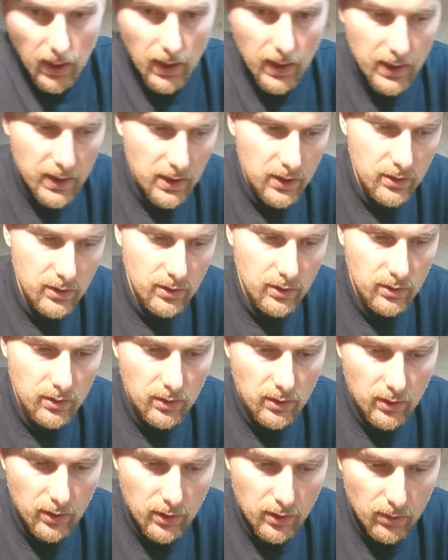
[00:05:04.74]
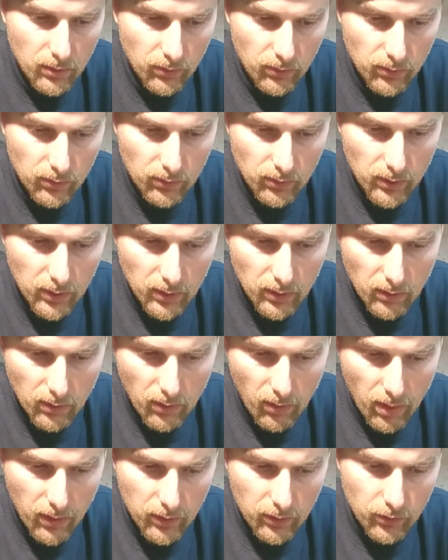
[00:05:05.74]
I use
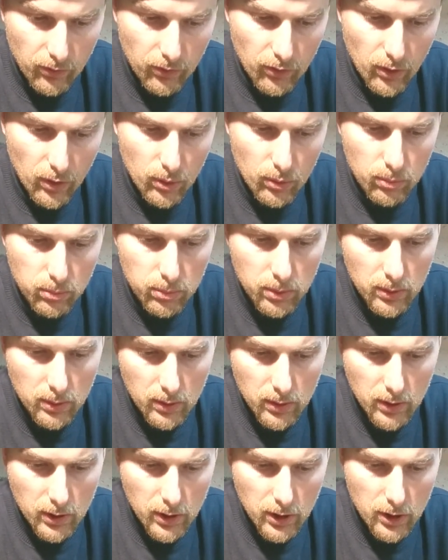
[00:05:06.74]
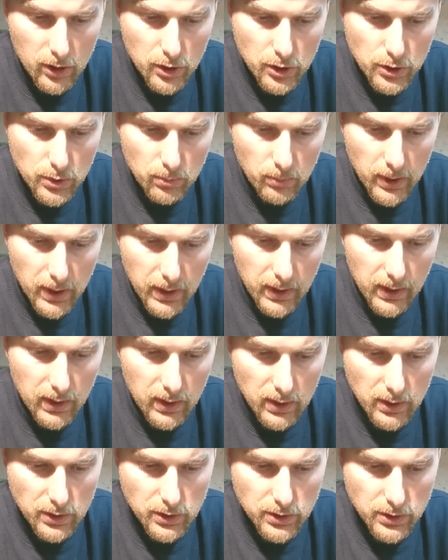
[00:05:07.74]
this soap to make
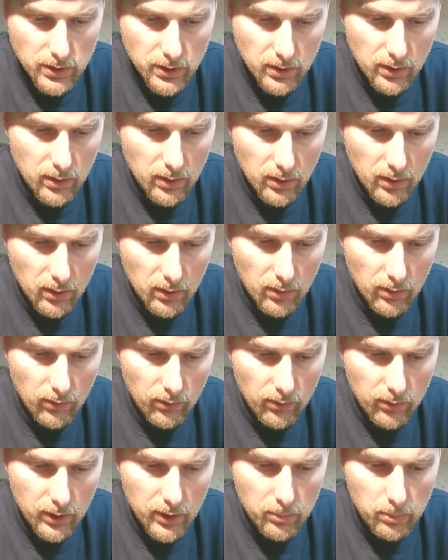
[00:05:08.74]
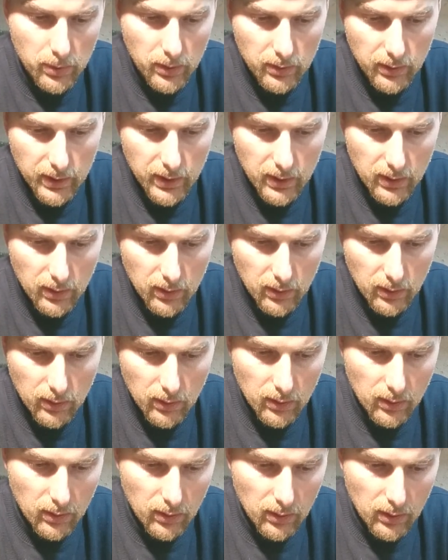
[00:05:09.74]
it slippery,
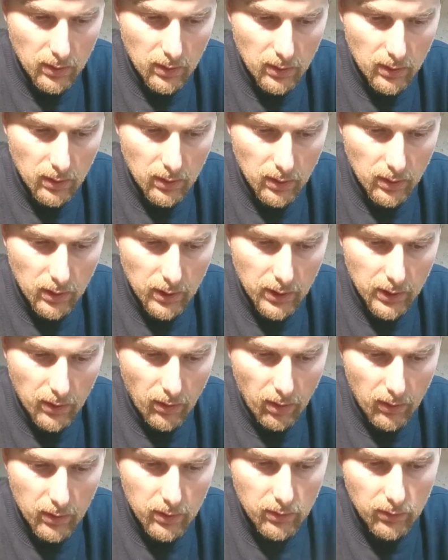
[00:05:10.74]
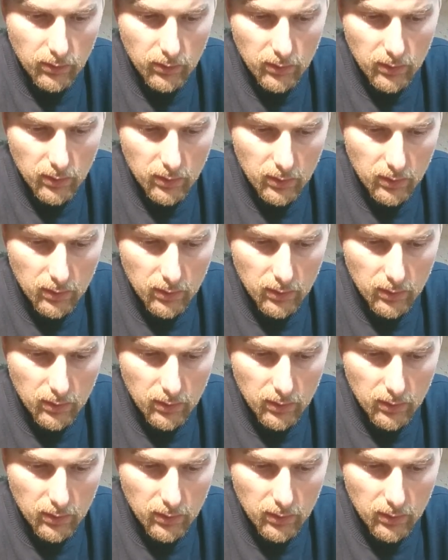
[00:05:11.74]
like this.